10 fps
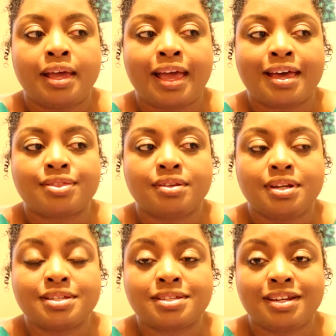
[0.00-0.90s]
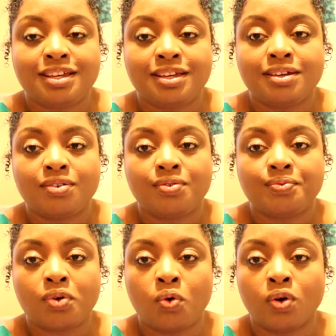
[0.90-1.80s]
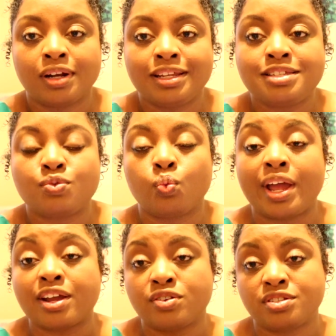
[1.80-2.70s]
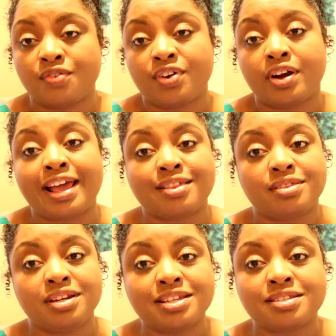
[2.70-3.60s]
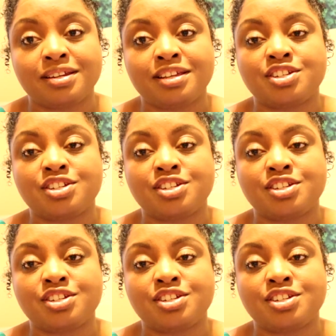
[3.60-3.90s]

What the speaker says: ethnicity, or at least records of her ethnicity,